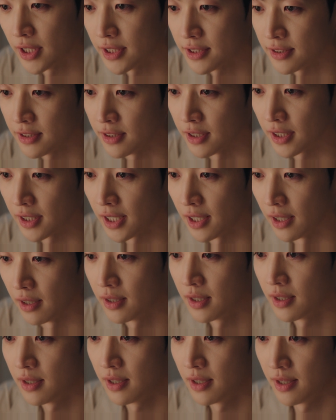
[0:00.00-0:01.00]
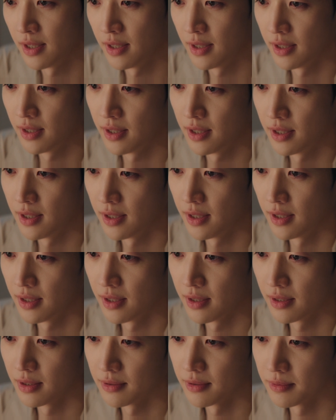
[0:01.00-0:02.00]
not grieve over her brother's death
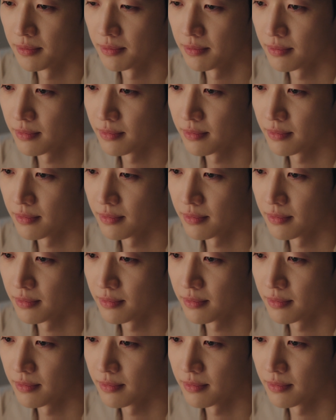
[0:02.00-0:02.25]
anymore.